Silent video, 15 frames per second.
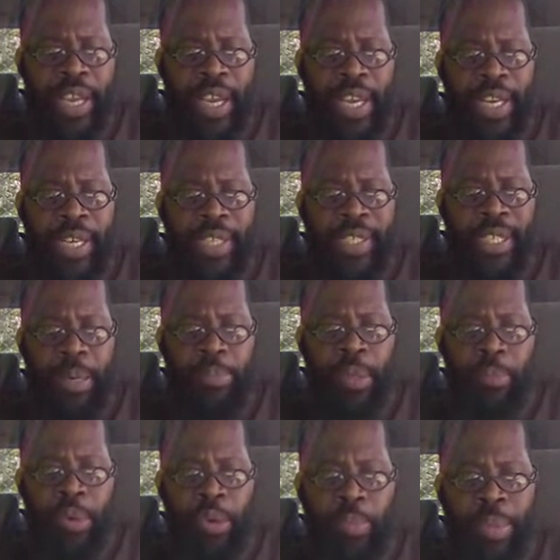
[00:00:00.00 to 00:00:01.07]
and
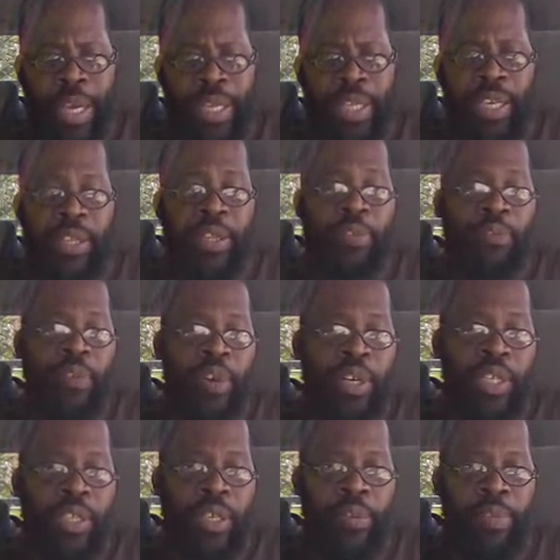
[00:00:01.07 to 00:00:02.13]
acceptable men in the
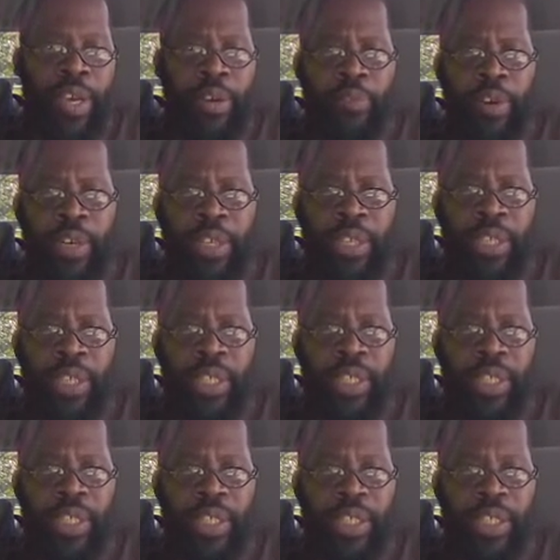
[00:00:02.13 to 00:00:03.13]
furnace of adversity.